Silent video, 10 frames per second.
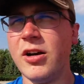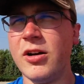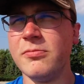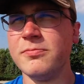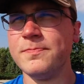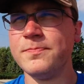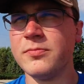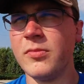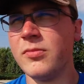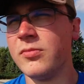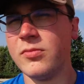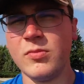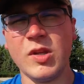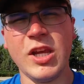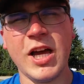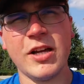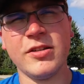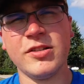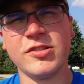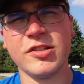Yeah,
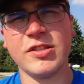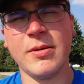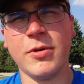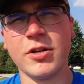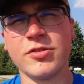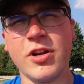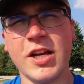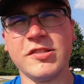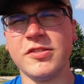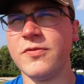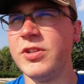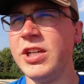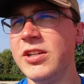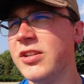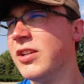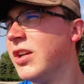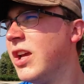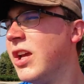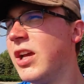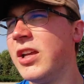it's just that marsh grass is free,
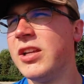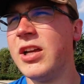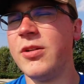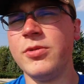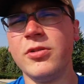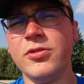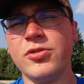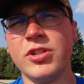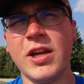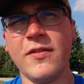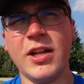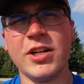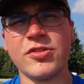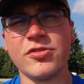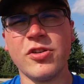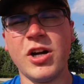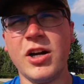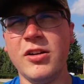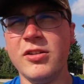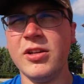and we don't usually have a lot of
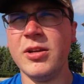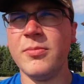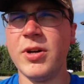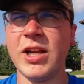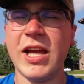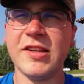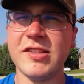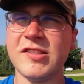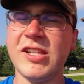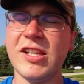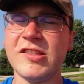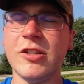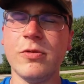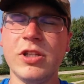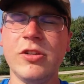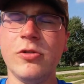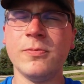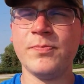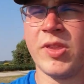straw. But as you see this year we do.